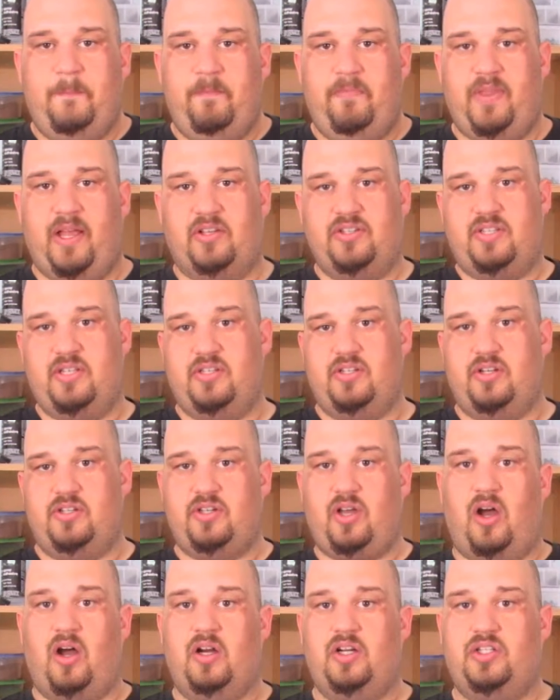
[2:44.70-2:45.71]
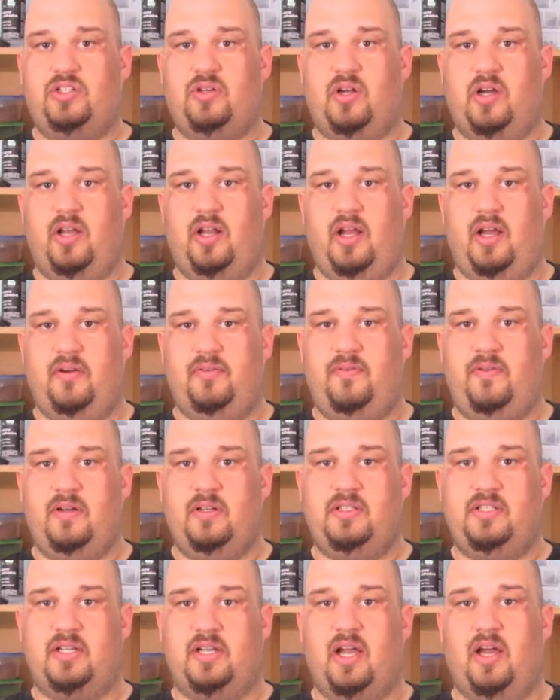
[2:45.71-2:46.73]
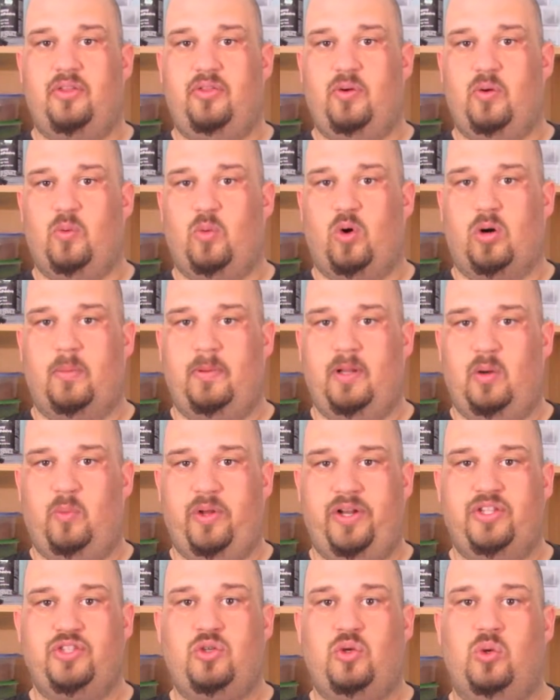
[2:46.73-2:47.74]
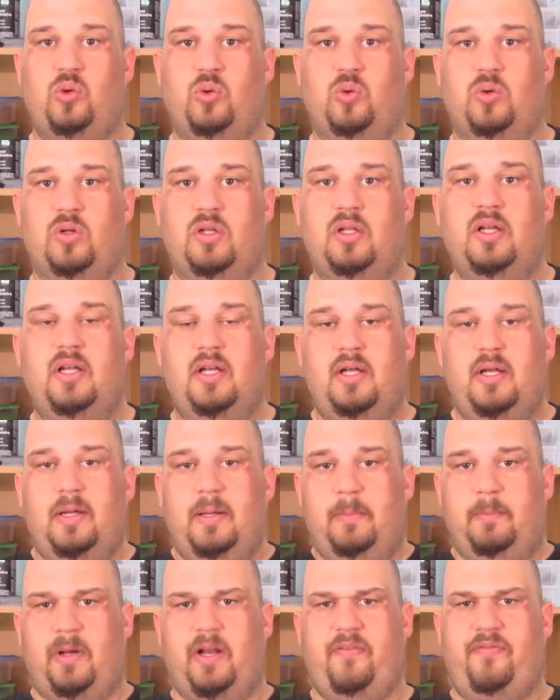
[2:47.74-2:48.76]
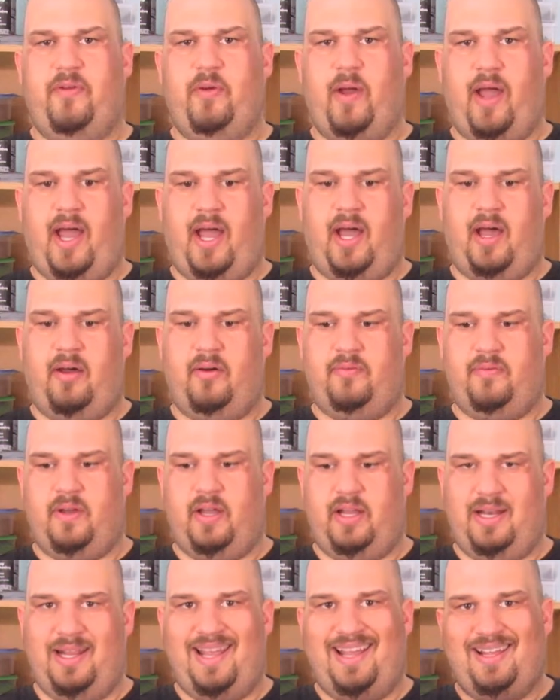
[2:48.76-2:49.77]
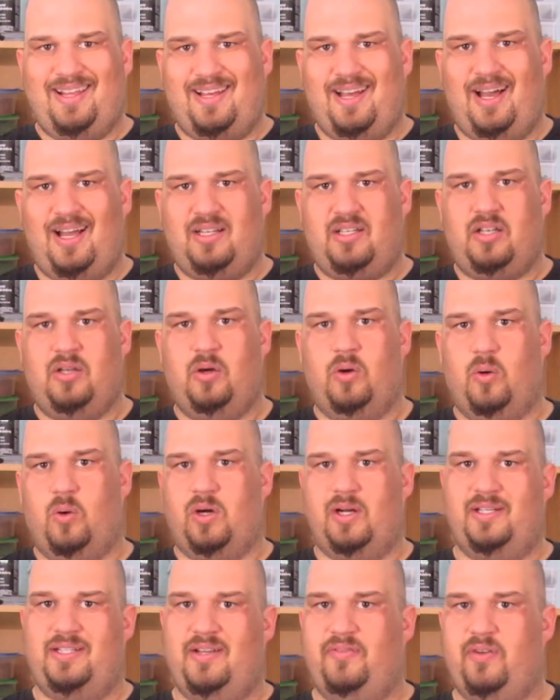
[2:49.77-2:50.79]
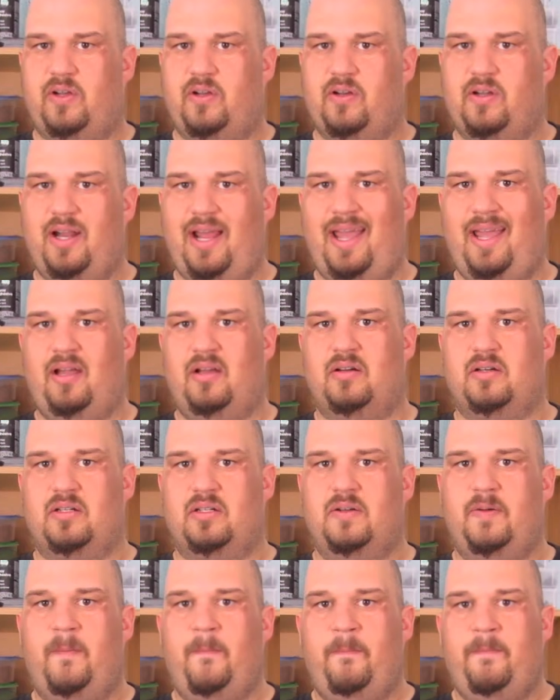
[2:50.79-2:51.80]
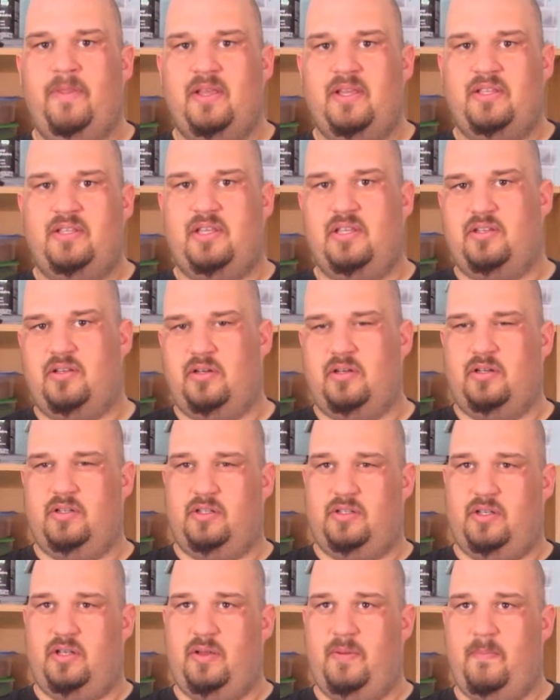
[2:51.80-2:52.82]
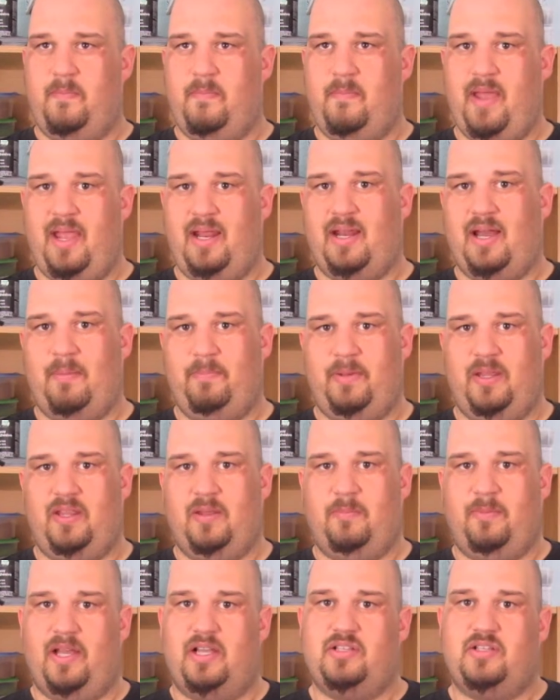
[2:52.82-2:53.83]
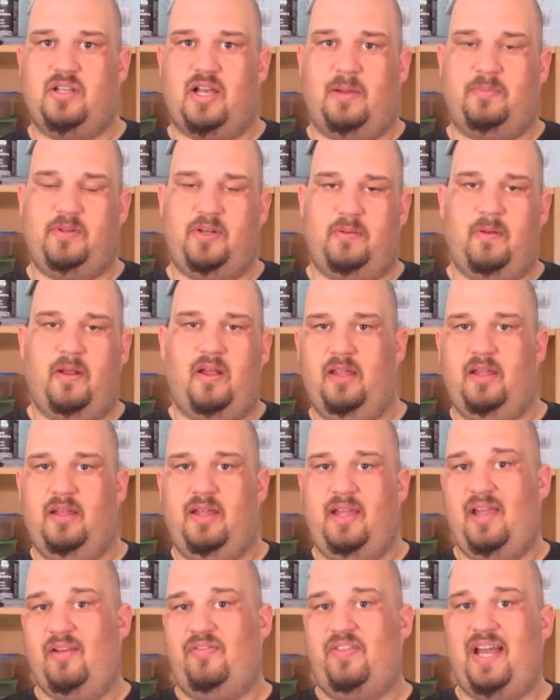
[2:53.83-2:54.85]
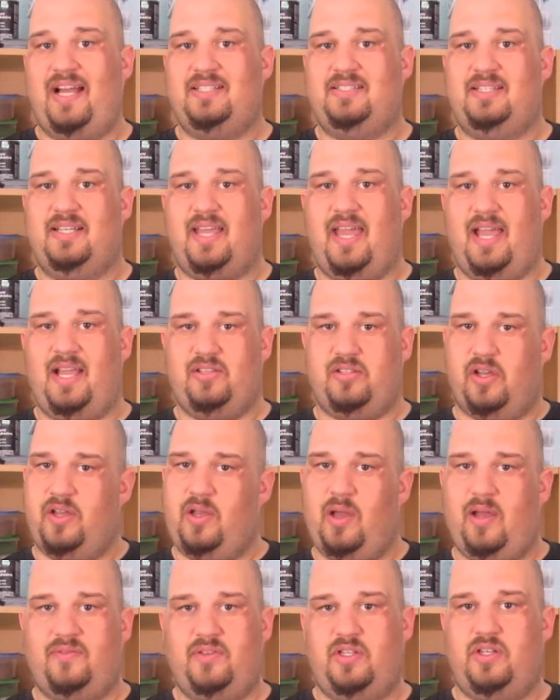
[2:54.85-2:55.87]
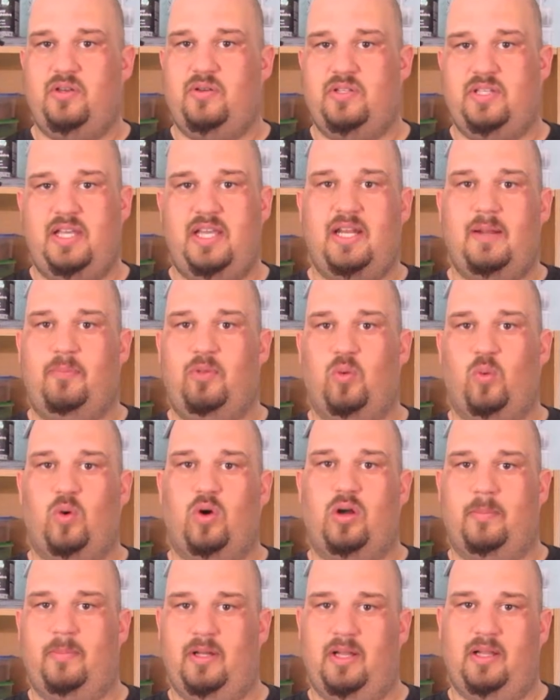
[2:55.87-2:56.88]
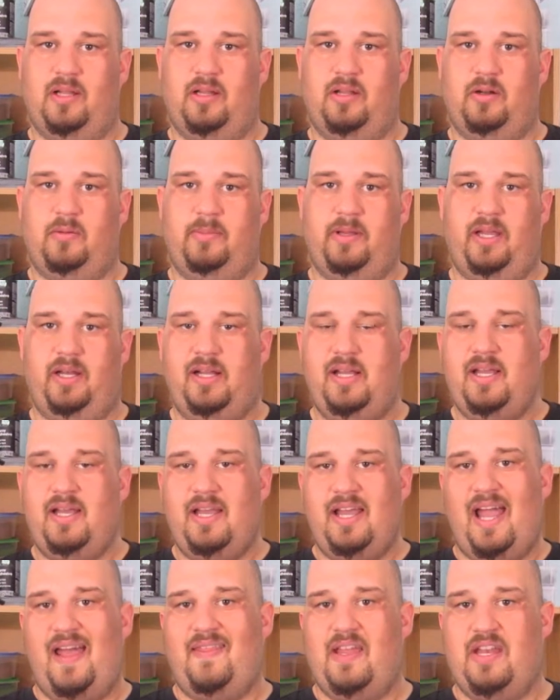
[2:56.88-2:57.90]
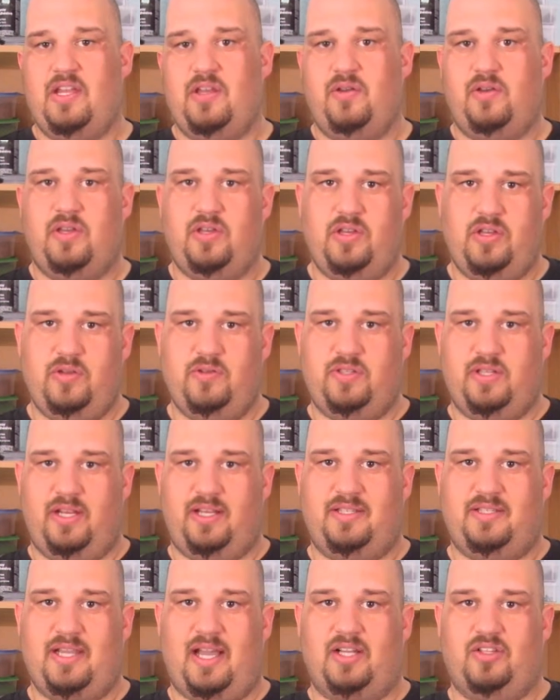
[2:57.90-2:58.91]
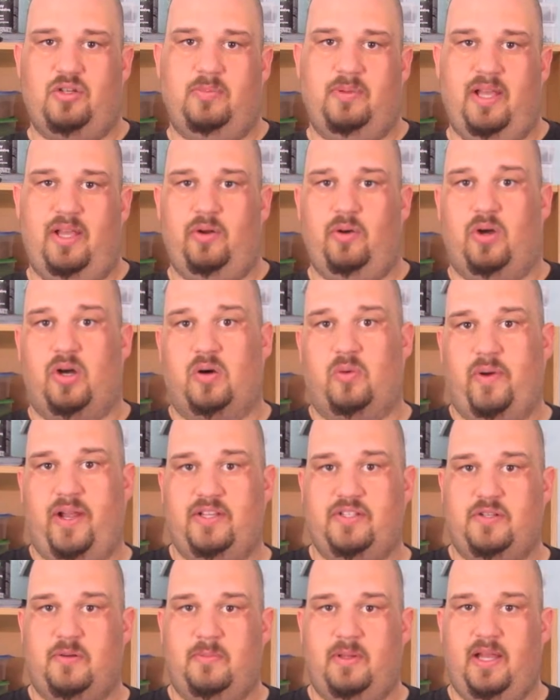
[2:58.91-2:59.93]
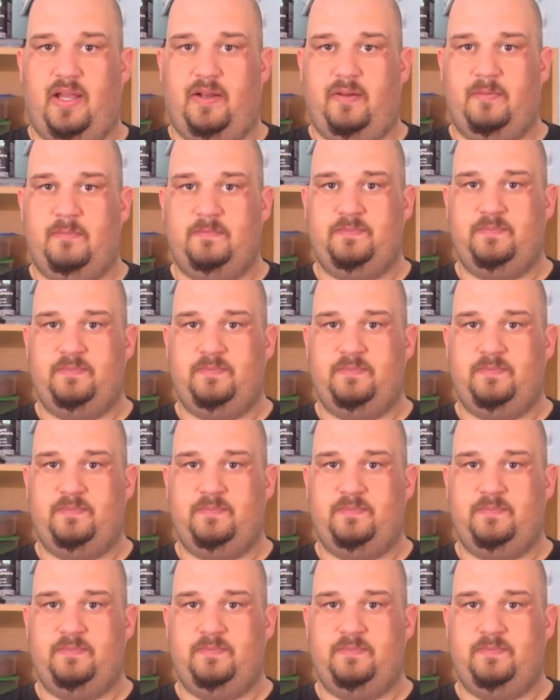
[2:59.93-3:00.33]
Now scissors are strong enough to cut through Worbla when it's cool, but if you have an in-cut or a difficult angle, scissors may not be the best option. If that's the case, all you have to do is heat up the Worbla a little bit, and then you can use an X-Acto blade or a razor blade.